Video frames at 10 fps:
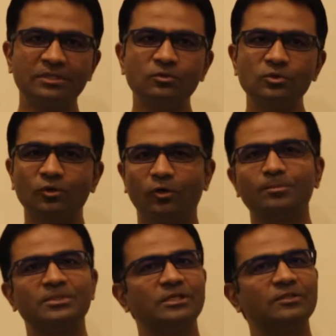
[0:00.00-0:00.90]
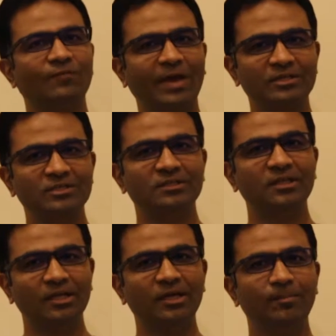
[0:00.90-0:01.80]
gives you a lot of satisfaction
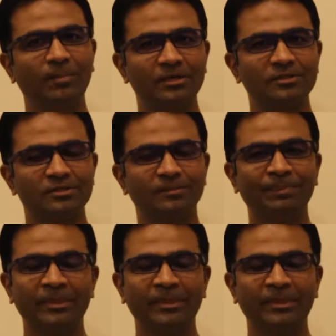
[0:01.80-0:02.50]
and pleasure,